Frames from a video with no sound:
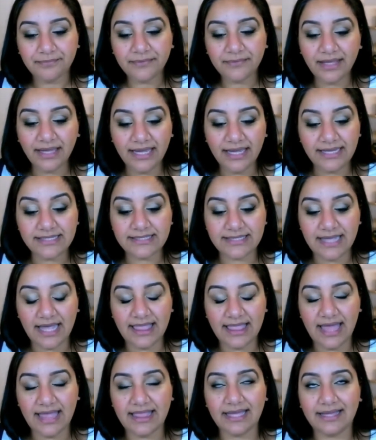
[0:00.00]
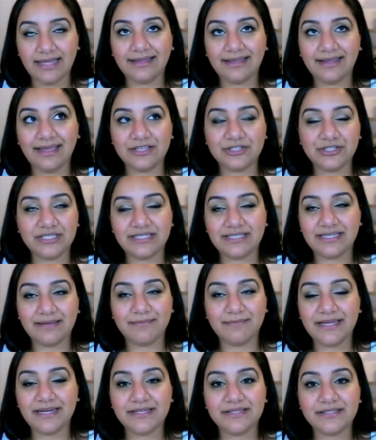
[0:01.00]
it
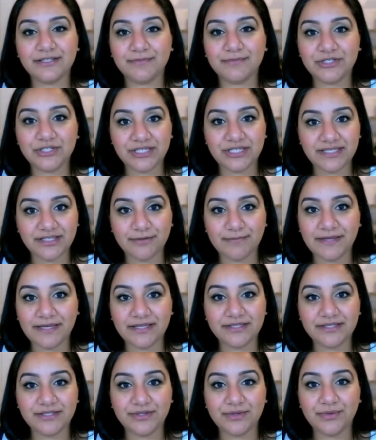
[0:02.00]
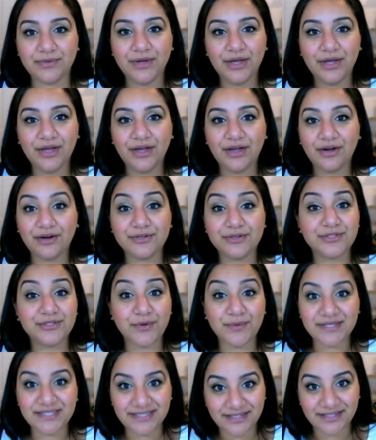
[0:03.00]
made it so much easier because you are
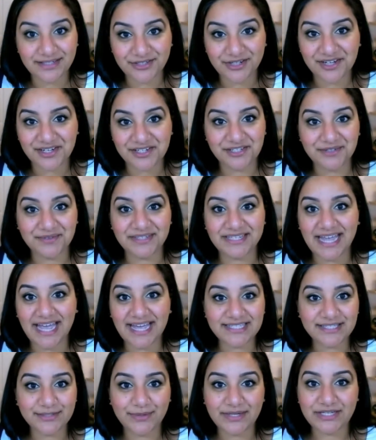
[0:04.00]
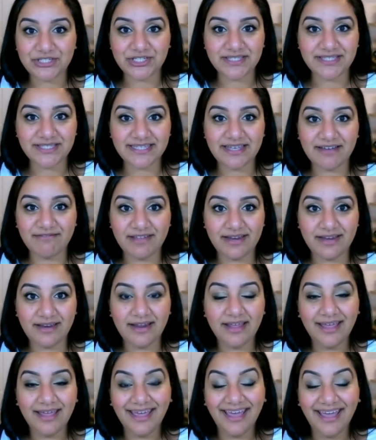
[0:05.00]
so easy to talk to and to ask questions of. And
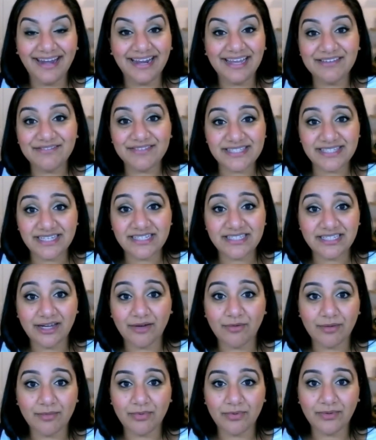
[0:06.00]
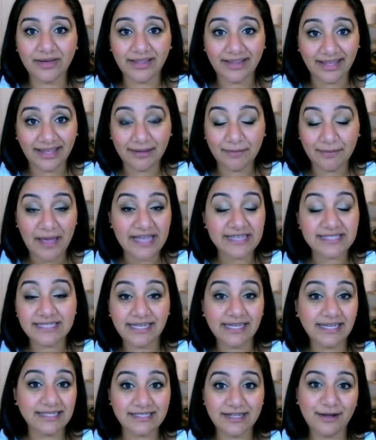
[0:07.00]
I even said to you at one point, like, I'm
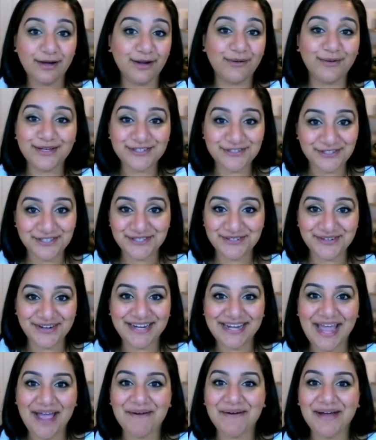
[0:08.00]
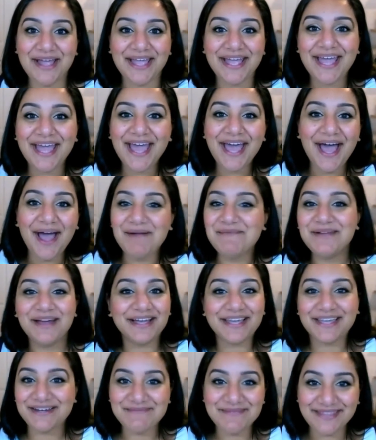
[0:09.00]
asking a ton of questions right now. I'm
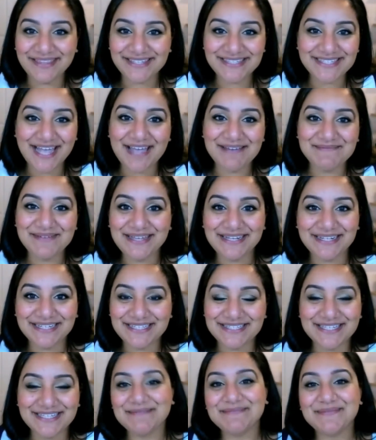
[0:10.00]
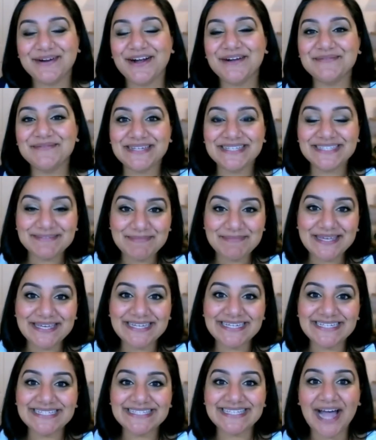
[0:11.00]
not going to be this high maintenance, I promise,
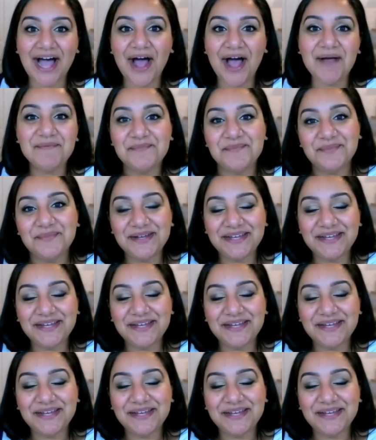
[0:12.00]
because we